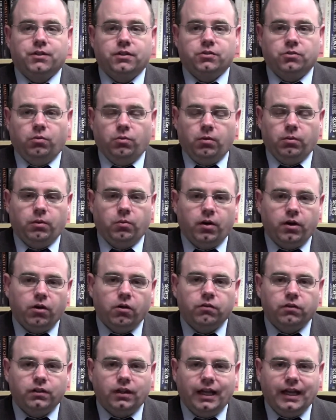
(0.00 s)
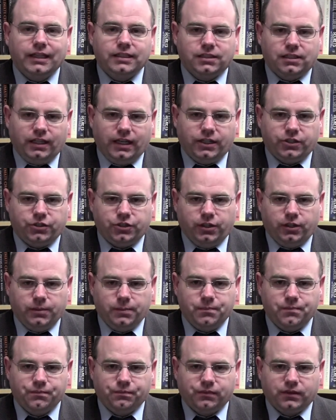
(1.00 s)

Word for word: So what we went over last lecture